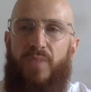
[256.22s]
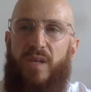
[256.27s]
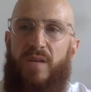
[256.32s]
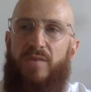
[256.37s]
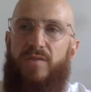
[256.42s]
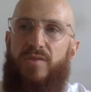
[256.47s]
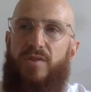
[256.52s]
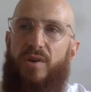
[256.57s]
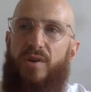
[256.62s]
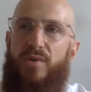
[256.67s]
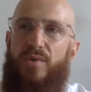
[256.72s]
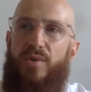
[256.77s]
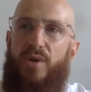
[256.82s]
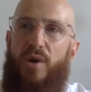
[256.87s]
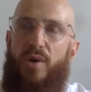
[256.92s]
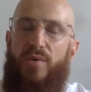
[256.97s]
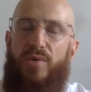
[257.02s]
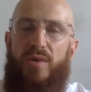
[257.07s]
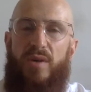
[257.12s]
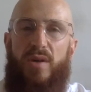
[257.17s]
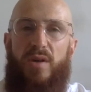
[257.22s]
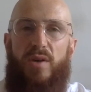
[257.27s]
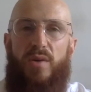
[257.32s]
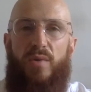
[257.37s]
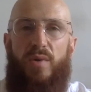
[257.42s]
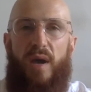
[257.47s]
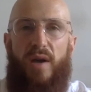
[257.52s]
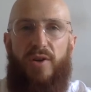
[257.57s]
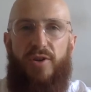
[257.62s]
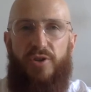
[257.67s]
So know that
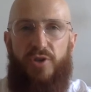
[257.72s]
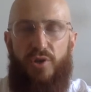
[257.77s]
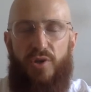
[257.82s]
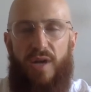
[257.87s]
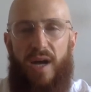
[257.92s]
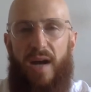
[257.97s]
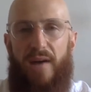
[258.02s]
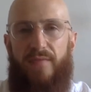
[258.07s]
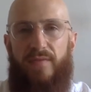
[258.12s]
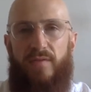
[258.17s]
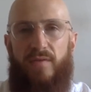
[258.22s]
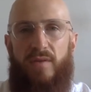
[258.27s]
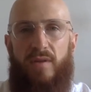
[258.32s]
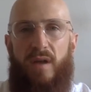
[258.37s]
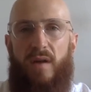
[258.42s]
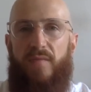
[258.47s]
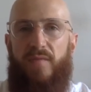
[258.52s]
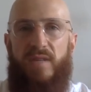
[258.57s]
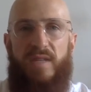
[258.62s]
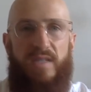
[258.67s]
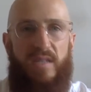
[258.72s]
you should have a lovely